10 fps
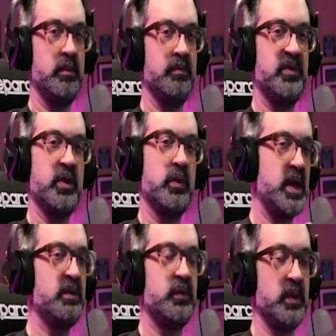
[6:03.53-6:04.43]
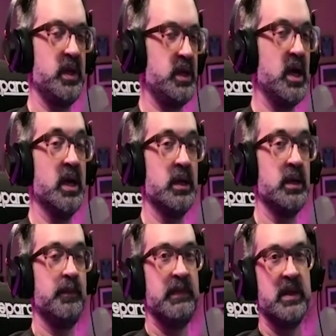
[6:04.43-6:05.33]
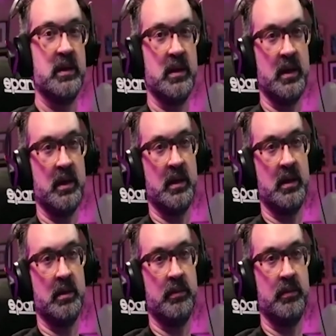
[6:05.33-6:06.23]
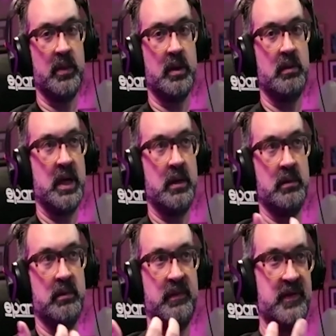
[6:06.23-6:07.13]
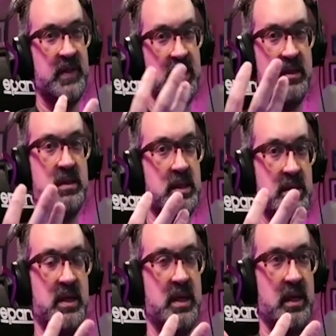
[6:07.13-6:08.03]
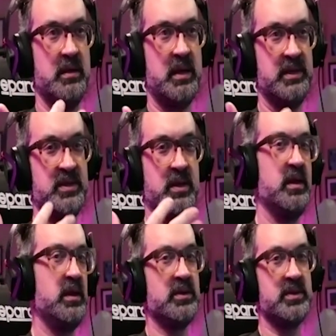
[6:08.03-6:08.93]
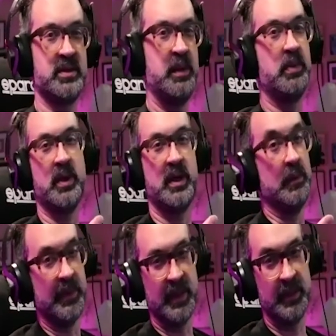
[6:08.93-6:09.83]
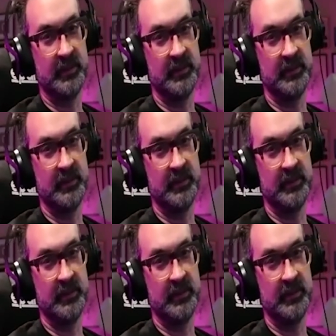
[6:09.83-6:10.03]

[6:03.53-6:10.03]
so when I was really young, um, around fifteen, sixteen, I started a little skateboard company.